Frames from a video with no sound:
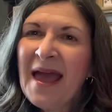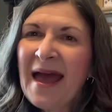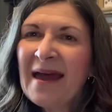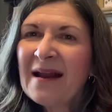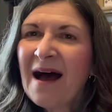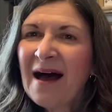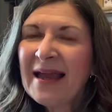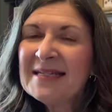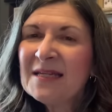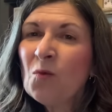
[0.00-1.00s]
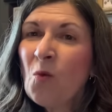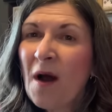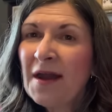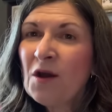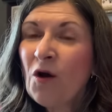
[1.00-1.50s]
and I did
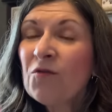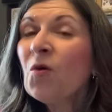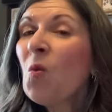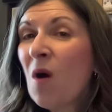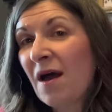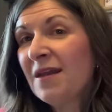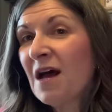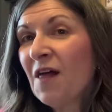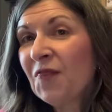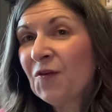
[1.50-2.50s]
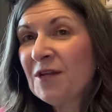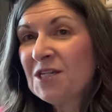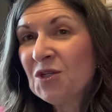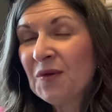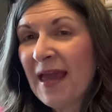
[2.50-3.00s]
one over one on
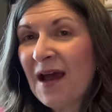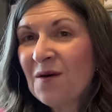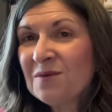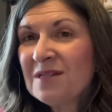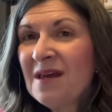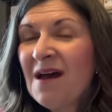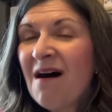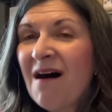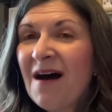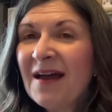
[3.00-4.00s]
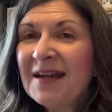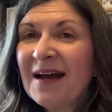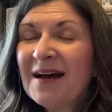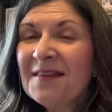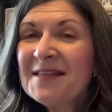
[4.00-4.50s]
32 count on,
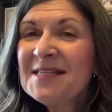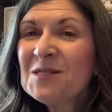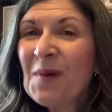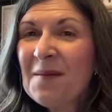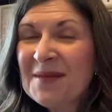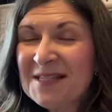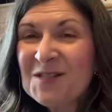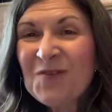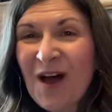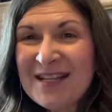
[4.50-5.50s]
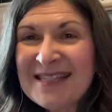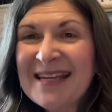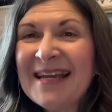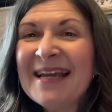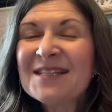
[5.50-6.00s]
uh, this is by Mrs.
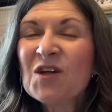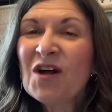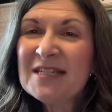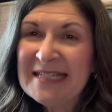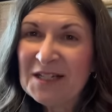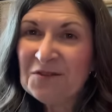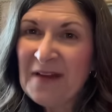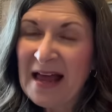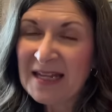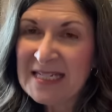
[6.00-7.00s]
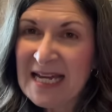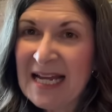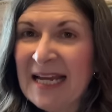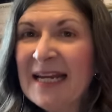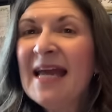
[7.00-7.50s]
Flossy. It's called Dear
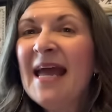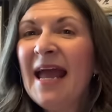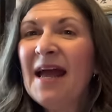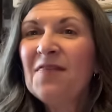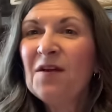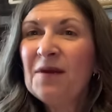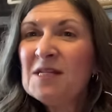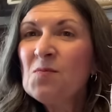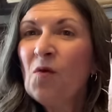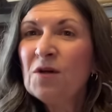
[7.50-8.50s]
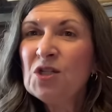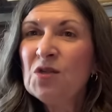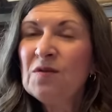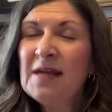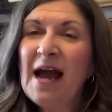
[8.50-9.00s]
Valentine, and there is more
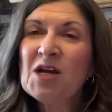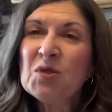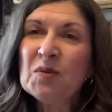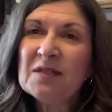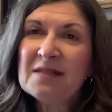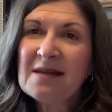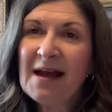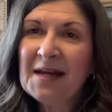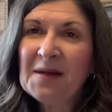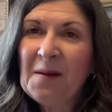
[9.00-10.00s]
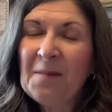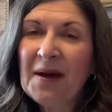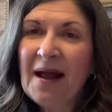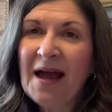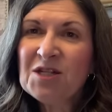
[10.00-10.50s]
to the actual design,
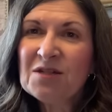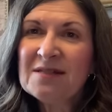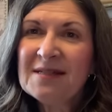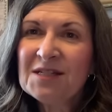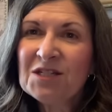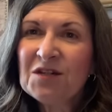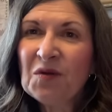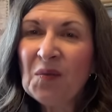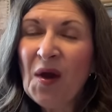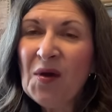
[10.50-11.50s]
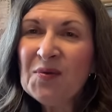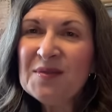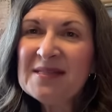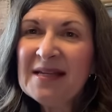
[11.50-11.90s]
but I just stitched the rose